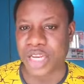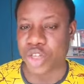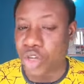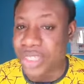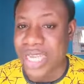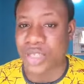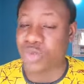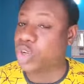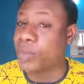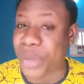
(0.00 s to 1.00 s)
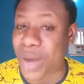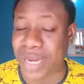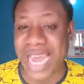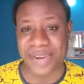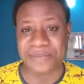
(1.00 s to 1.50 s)
In those days, we don't pay
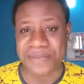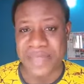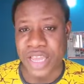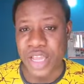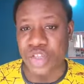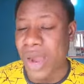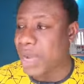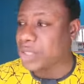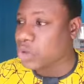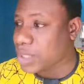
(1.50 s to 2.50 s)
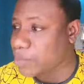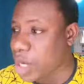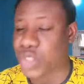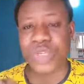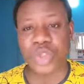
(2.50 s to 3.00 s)
online. So I went to the
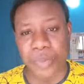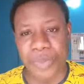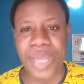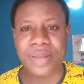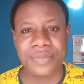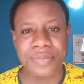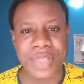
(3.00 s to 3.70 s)
bursary to pay.